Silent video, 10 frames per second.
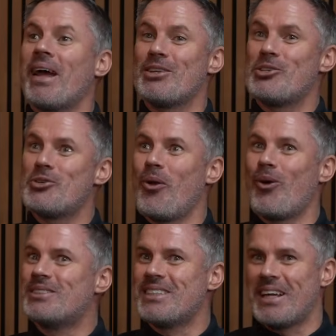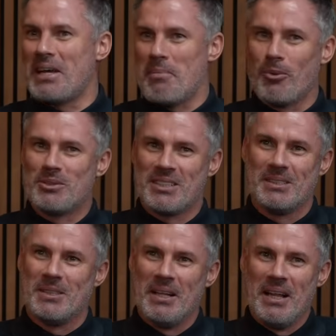had so long to think about it,
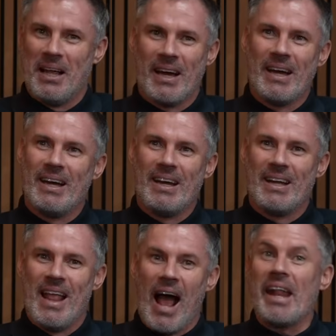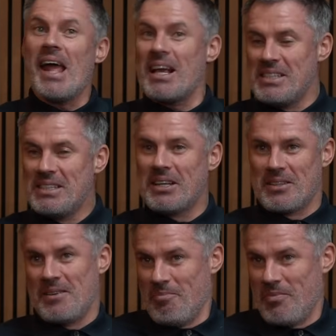and I actually did,
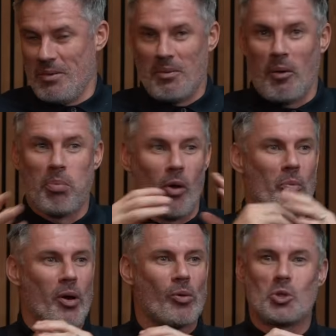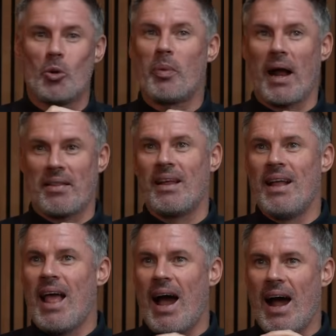blow my own trumpet.
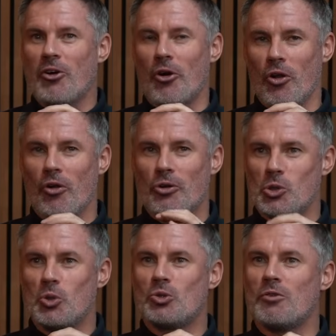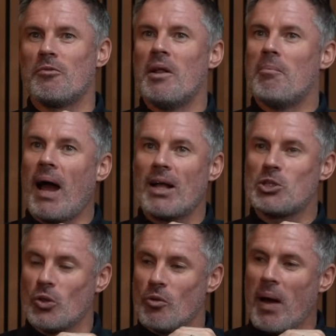I got a lot of sort of pats
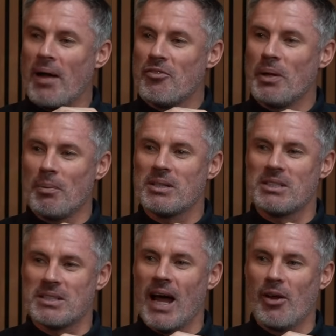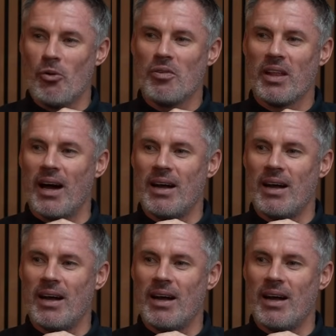on the back from people at Sky over that.